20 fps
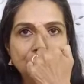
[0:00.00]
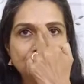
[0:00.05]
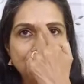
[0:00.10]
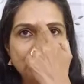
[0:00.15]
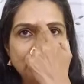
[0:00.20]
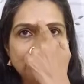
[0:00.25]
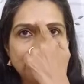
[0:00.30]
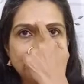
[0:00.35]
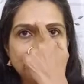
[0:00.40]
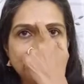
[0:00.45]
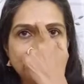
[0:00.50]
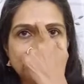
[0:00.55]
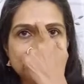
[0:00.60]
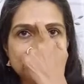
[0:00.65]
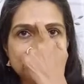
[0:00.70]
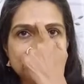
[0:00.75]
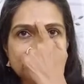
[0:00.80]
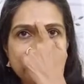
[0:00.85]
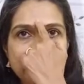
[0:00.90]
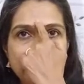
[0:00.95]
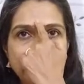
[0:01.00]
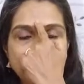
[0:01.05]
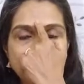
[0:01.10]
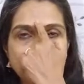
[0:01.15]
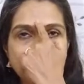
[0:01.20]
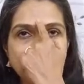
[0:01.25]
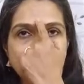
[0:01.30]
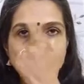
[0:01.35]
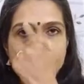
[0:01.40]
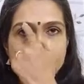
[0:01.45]
look at the
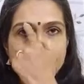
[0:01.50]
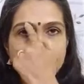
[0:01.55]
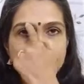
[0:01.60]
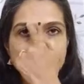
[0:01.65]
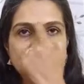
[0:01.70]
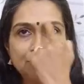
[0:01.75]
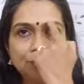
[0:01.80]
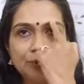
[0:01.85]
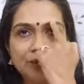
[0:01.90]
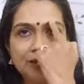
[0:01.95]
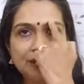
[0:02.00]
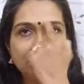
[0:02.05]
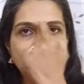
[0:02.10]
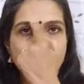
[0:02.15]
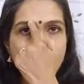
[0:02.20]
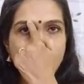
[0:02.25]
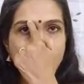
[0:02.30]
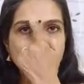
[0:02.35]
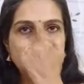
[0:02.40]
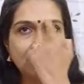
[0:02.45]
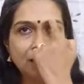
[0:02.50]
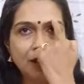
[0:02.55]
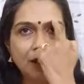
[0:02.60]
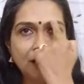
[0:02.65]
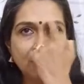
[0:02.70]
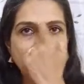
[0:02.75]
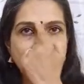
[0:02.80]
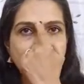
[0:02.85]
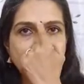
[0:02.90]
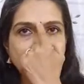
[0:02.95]
center between our
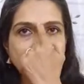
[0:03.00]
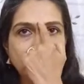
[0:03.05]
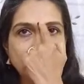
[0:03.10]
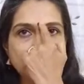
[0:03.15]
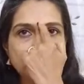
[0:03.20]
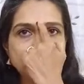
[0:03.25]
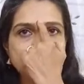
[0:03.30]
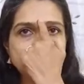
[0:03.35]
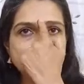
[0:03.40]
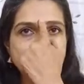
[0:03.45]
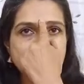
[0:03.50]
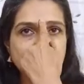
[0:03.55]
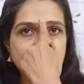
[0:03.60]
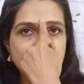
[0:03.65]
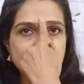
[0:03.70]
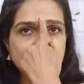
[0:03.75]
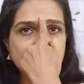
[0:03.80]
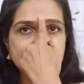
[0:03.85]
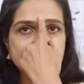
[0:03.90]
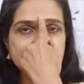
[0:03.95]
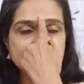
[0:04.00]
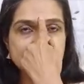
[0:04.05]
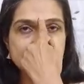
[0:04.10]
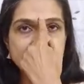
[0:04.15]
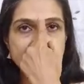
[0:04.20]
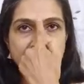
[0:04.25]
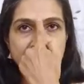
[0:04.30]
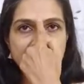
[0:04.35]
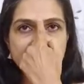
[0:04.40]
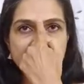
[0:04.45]
eyebrows, in this
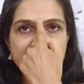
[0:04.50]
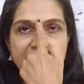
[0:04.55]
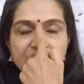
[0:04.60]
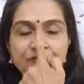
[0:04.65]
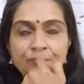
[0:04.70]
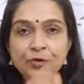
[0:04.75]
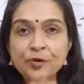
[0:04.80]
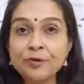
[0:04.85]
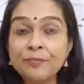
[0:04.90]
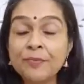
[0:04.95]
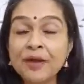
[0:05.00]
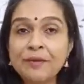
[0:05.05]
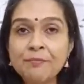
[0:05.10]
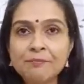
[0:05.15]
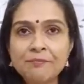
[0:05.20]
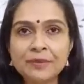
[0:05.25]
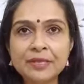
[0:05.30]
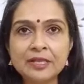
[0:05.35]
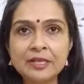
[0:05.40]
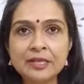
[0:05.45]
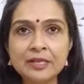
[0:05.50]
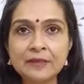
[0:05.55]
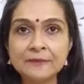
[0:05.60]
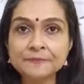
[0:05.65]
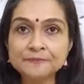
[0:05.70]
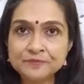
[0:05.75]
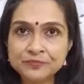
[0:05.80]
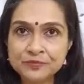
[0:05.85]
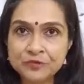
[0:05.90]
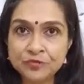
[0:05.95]
center where I put my bindi.
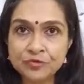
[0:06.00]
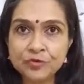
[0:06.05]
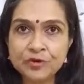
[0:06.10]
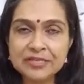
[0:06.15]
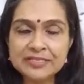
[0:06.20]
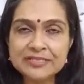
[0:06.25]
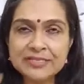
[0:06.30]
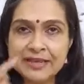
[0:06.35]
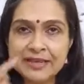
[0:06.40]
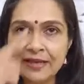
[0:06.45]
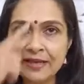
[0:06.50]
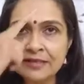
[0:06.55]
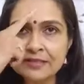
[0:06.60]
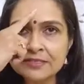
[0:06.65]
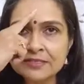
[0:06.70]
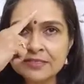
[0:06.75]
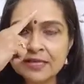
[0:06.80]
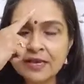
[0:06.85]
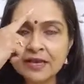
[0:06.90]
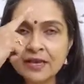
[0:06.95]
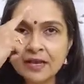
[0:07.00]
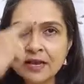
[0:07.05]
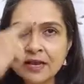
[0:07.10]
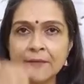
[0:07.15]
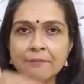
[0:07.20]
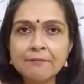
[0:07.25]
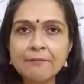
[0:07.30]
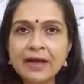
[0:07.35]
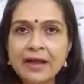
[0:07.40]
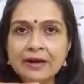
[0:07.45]
3 seconds,
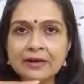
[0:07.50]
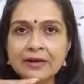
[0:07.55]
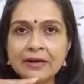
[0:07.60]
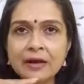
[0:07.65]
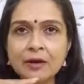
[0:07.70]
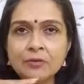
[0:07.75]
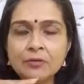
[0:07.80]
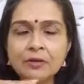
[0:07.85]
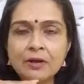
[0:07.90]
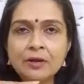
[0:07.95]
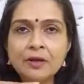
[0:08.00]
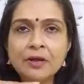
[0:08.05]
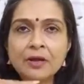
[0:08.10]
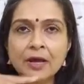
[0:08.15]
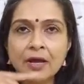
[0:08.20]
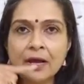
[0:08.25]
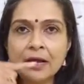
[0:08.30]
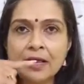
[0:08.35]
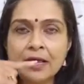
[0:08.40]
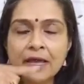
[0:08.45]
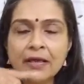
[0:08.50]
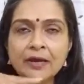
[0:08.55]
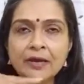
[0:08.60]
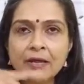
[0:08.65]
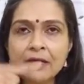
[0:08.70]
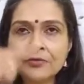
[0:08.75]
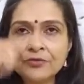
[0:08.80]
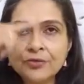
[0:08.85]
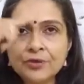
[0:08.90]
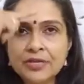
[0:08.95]
come back down.
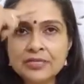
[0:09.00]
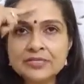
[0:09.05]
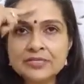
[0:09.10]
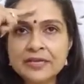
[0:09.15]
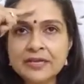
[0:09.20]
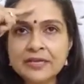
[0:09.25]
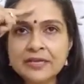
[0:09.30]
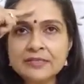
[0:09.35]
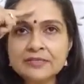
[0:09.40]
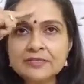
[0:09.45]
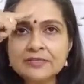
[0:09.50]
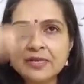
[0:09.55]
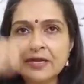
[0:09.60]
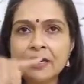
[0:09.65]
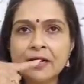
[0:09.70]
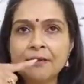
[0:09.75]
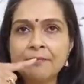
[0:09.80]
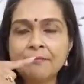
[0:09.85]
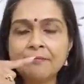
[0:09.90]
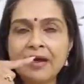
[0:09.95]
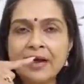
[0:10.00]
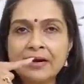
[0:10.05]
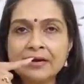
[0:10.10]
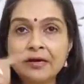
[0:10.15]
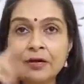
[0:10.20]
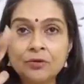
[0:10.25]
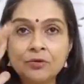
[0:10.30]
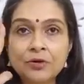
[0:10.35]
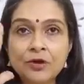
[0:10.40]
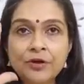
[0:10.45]
Again 3 seconds, come back
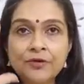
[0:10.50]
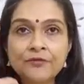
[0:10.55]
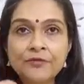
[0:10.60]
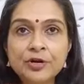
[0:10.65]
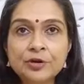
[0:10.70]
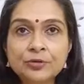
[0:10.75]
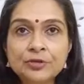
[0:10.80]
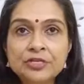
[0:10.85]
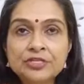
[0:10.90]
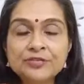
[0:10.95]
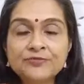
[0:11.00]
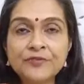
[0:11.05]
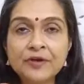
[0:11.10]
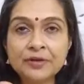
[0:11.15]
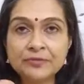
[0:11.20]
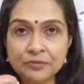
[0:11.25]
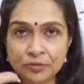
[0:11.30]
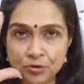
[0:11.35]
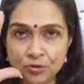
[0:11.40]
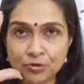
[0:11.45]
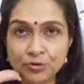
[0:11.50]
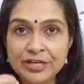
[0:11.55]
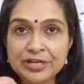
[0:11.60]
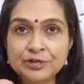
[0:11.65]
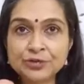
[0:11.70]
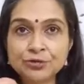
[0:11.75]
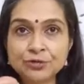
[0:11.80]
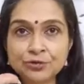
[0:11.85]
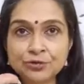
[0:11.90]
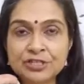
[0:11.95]
down. We do this, you need
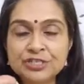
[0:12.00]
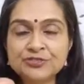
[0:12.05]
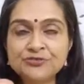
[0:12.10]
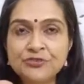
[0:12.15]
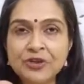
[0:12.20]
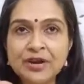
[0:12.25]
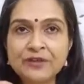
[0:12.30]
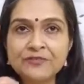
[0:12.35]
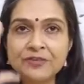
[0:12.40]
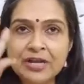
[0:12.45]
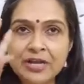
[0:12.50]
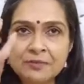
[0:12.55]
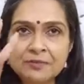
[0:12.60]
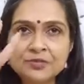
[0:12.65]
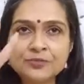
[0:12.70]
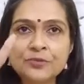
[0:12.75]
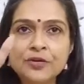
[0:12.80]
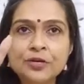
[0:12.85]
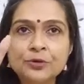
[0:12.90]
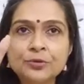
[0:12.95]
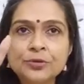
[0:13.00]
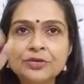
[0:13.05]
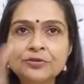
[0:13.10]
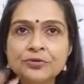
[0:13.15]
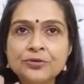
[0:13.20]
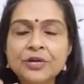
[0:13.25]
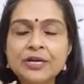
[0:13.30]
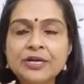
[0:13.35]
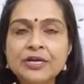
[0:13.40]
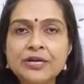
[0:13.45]
to do this 5 times, we'll do it
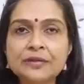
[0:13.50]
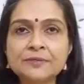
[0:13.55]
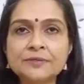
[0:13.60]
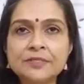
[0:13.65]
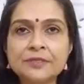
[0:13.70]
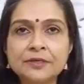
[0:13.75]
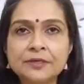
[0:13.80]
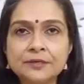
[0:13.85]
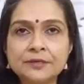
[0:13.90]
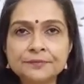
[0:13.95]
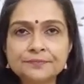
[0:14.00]
3 times here.